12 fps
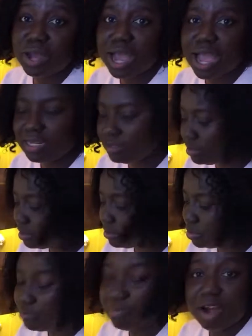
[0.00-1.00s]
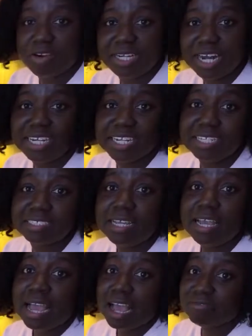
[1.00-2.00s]
hands to marinate it.
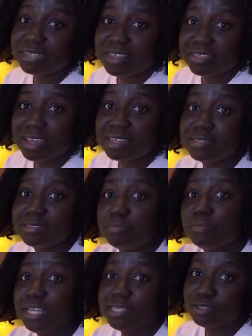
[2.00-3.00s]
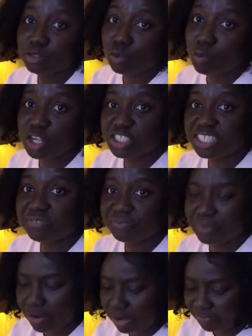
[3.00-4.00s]
After that, please do wash it
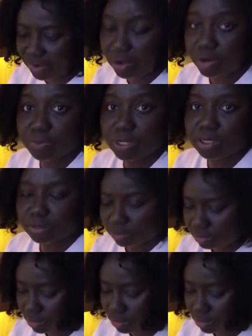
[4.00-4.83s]
very, very well.